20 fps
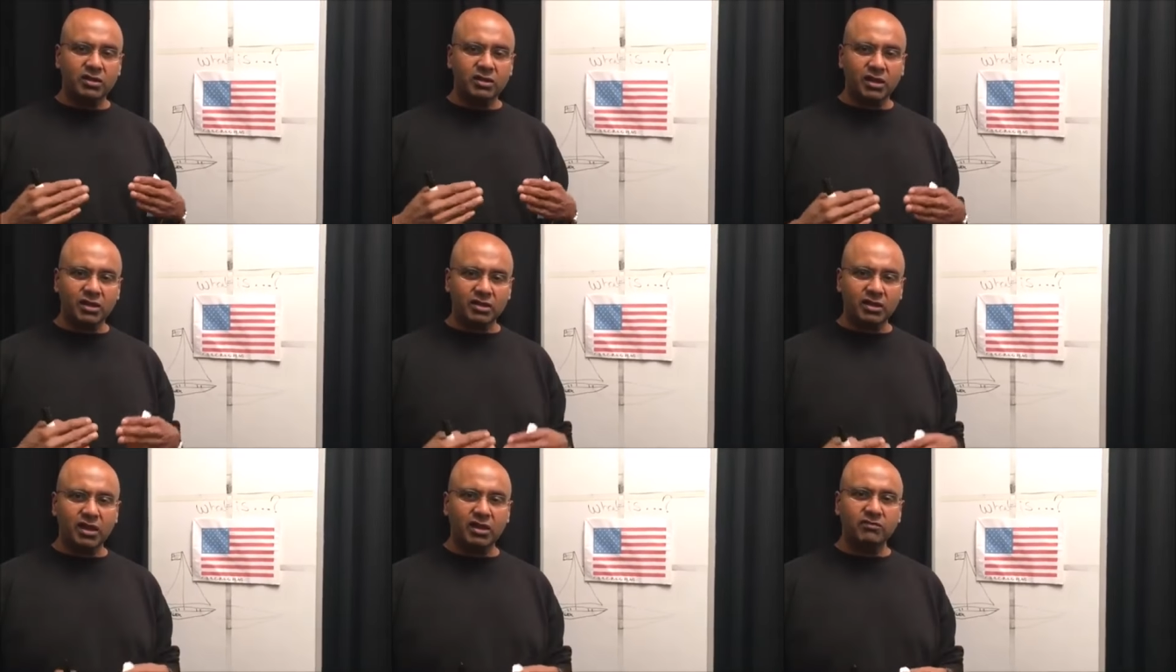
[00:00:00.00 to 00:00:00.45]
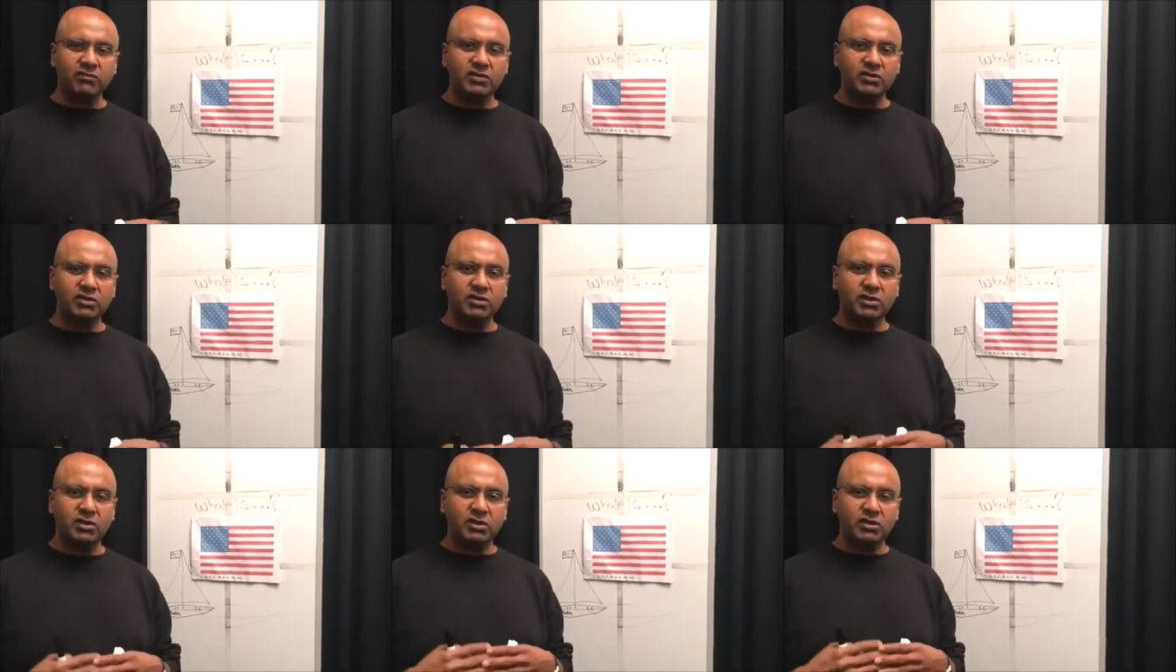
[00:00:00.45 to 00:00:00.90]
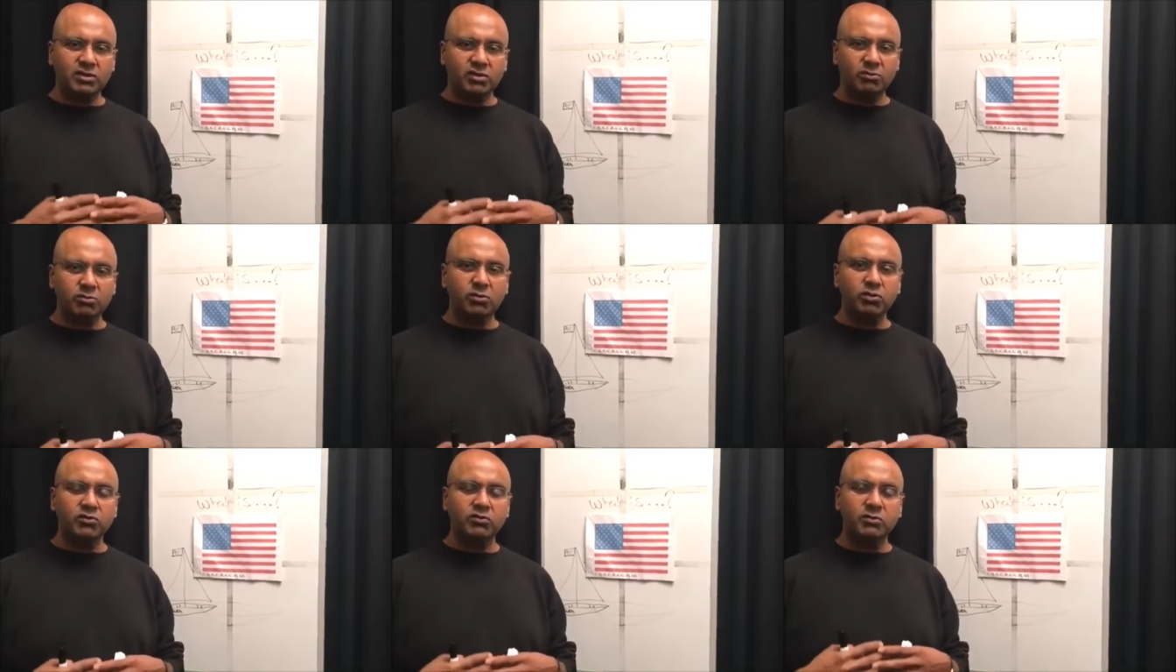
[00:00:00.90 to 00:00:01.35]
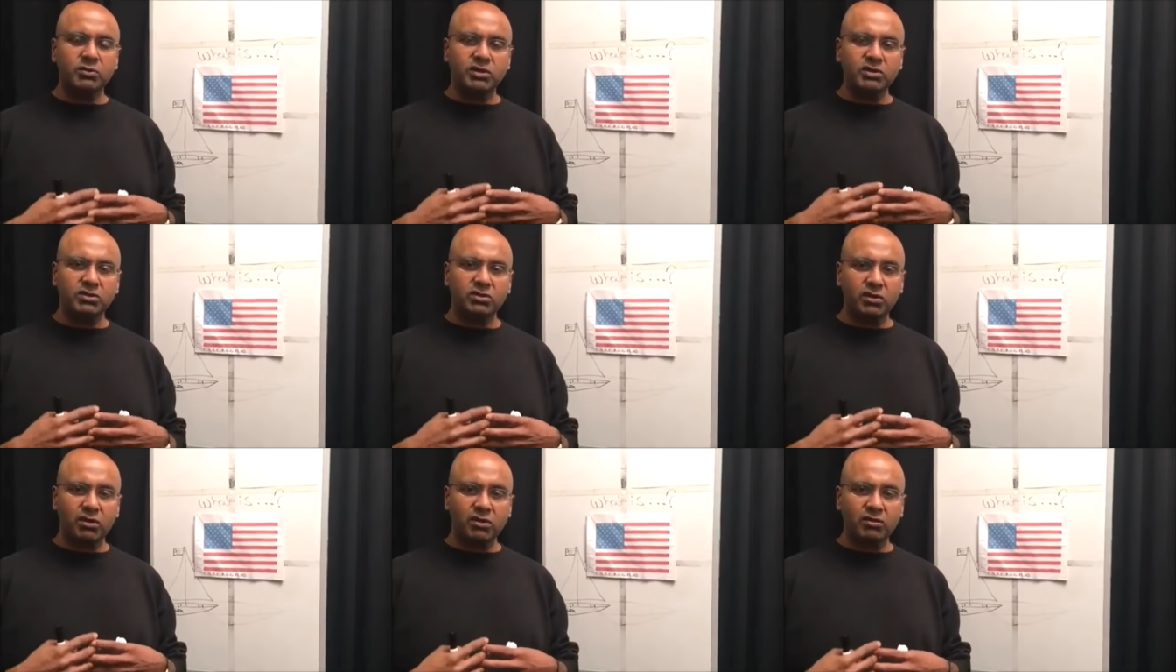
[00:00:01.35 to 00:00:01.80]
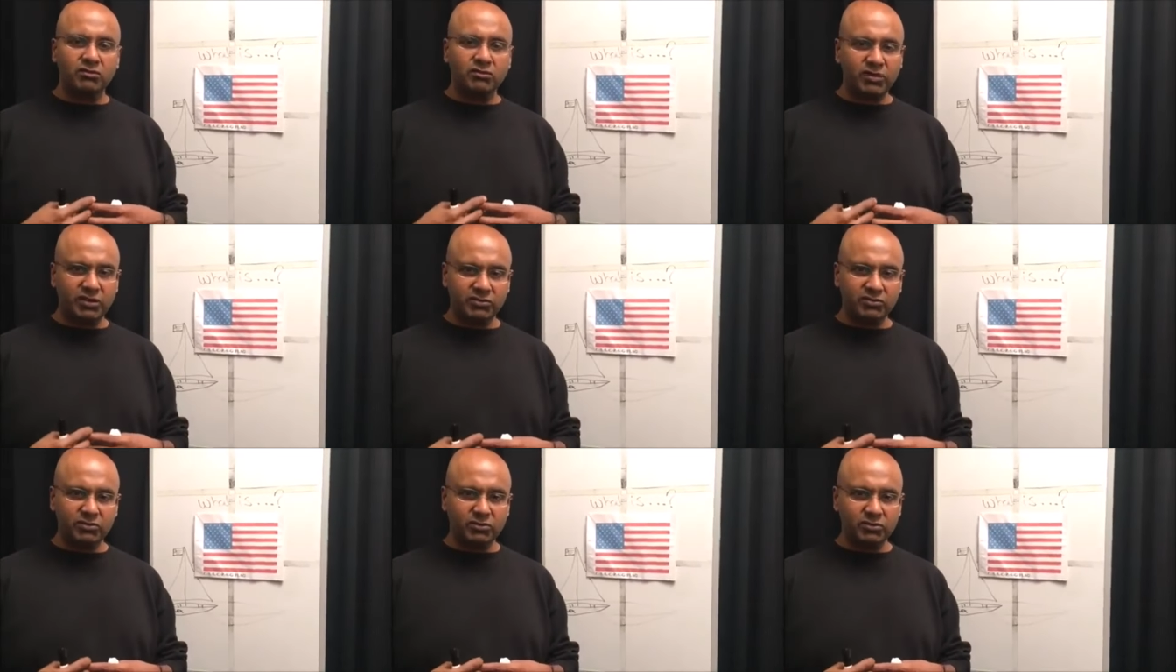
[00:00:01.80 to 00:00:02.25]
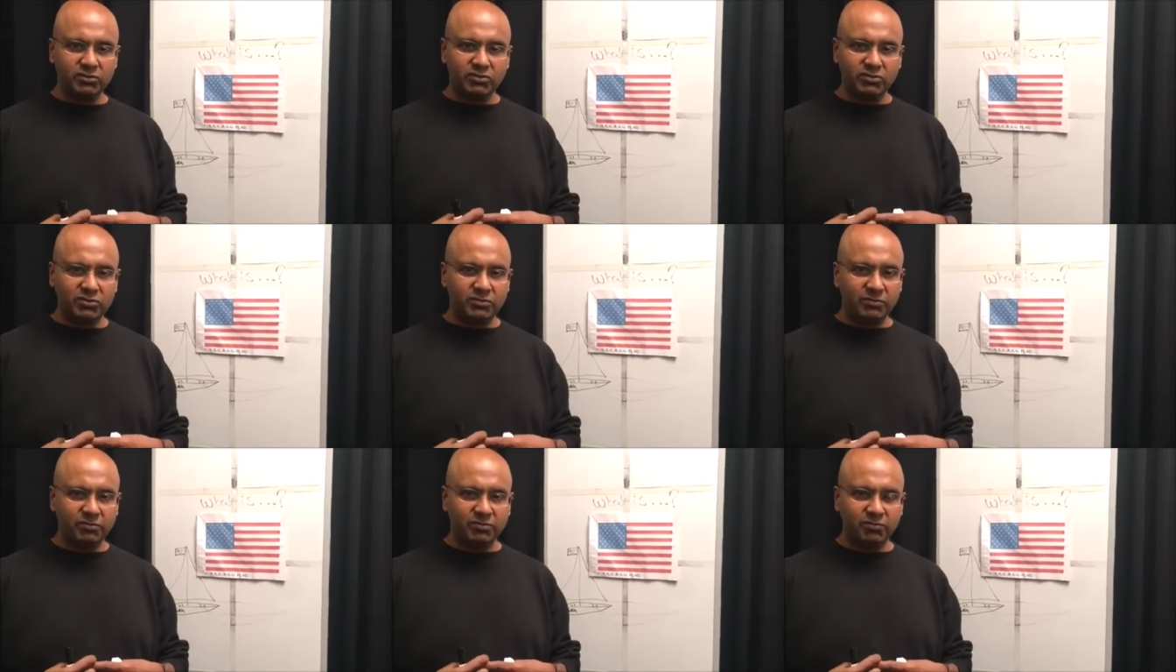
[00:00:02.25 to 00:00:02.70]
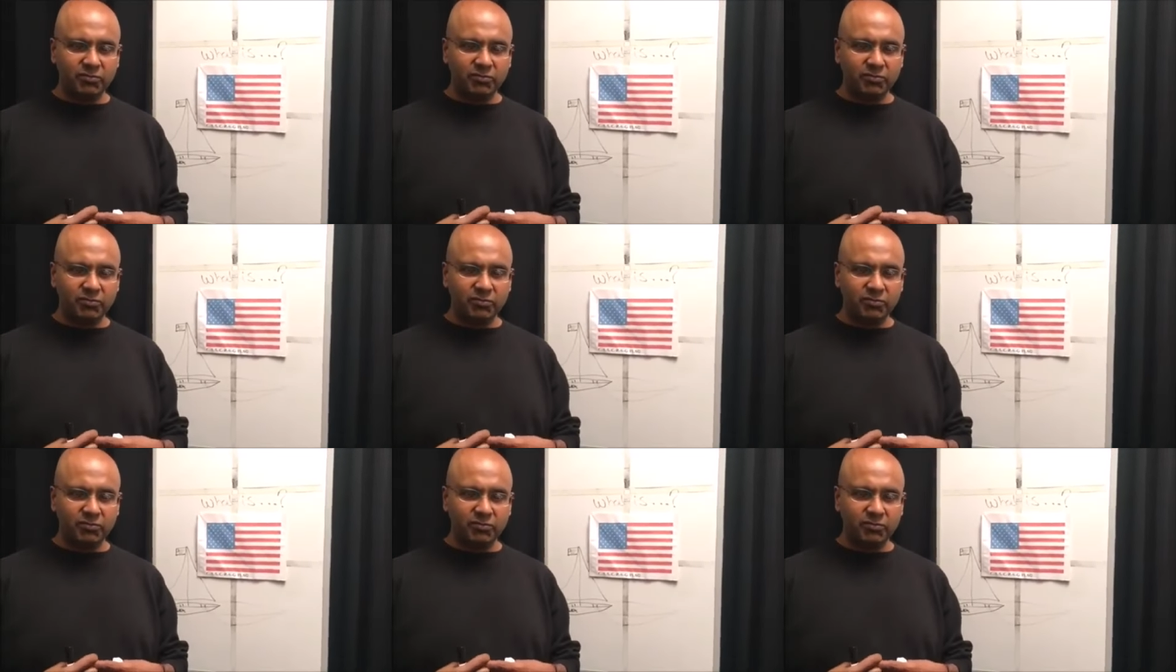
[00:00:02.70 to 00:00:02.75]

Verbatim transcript: that govern the movement of vessels.